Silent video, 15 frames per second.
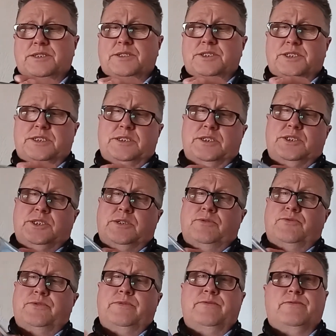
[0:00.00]
This is a
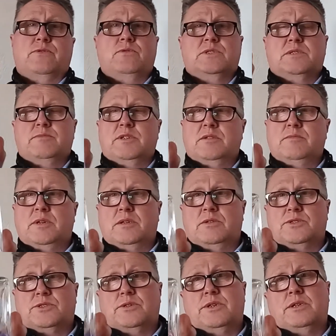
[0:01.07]
240ml bottle,
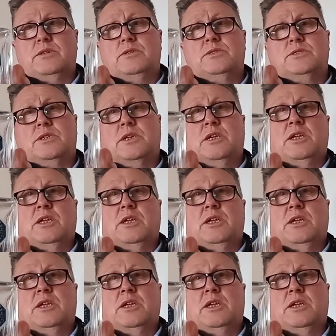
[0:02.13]
sorry guys.